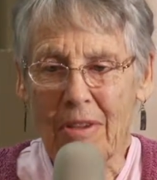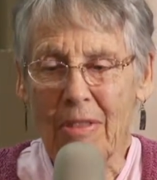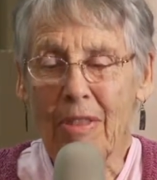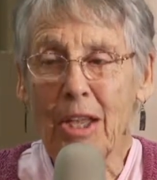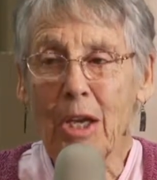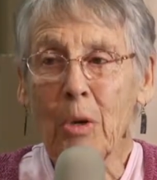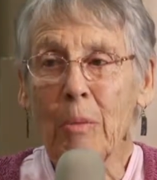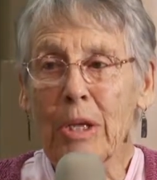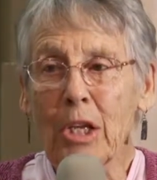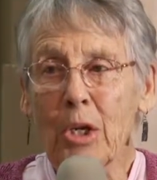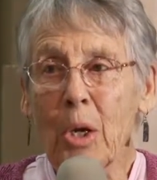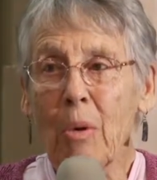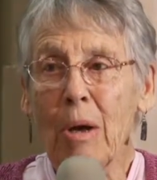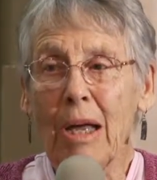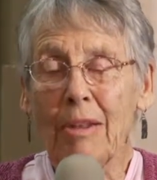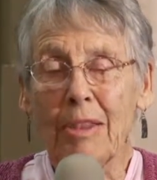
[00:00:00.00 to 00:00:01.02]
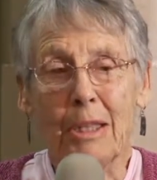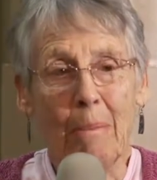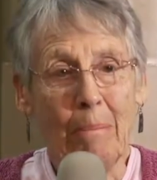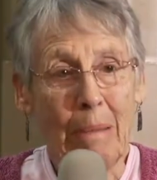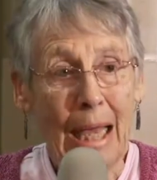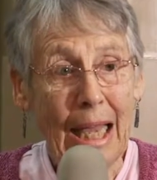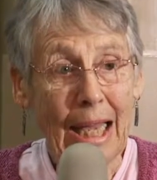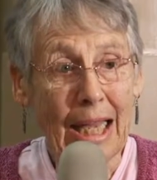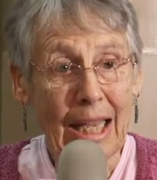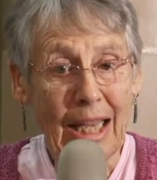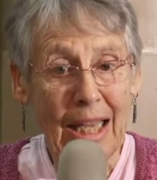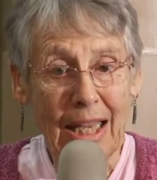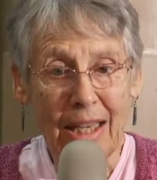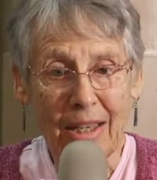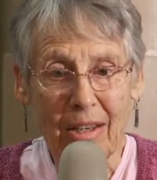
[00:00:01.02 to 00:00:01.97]
And then we could go out the back
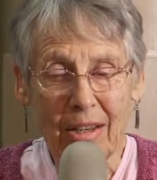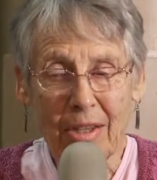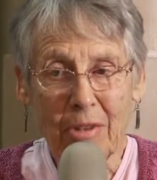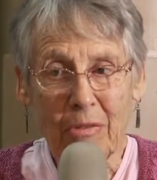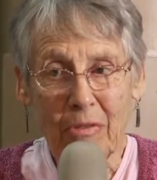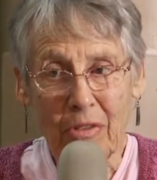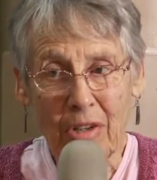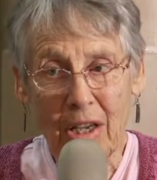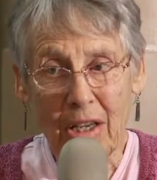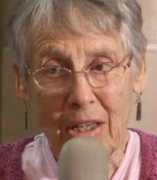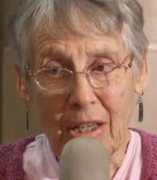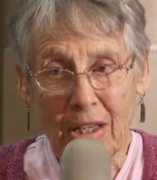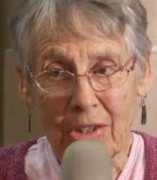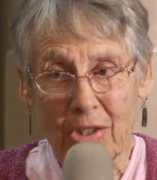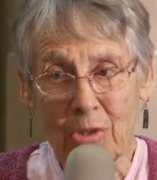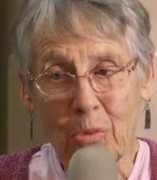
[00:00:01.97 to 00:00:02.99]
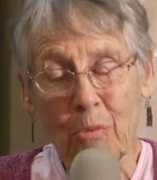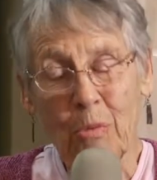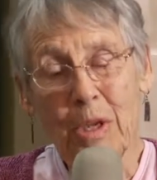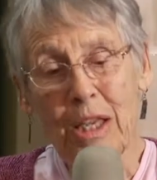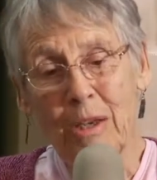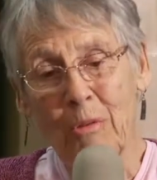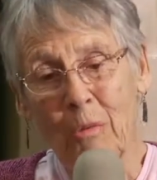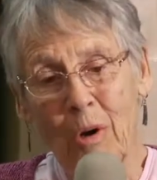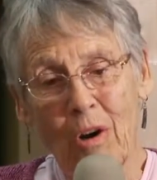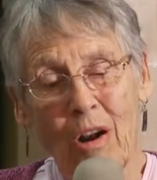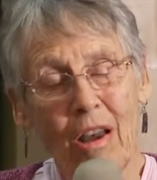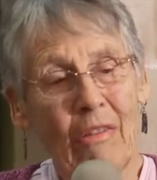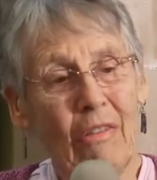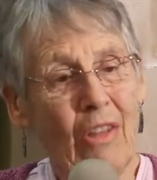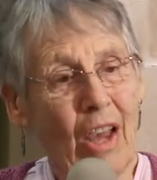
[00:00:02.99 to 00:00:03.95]
gate, not the front, because we were
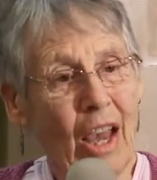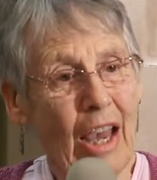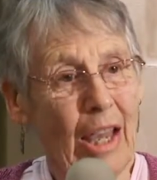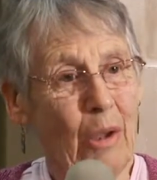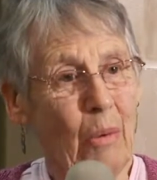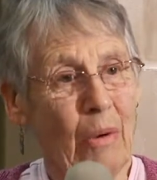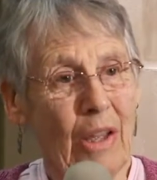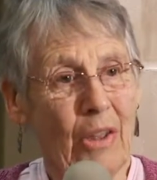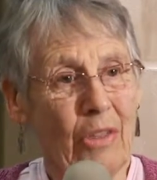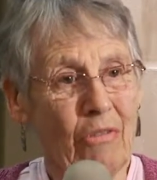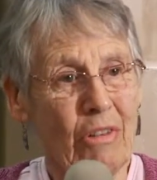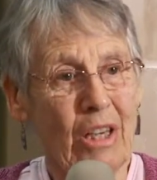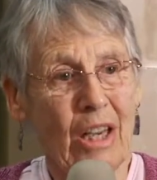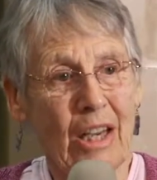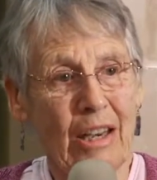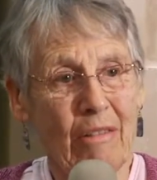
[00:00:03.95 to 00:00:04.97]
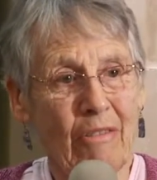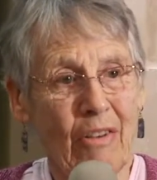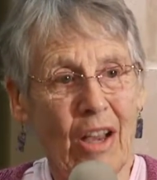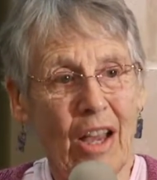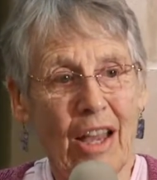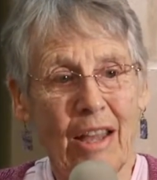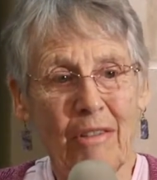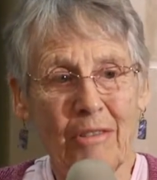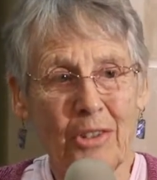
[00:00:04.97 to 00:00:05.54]
on the highway 395.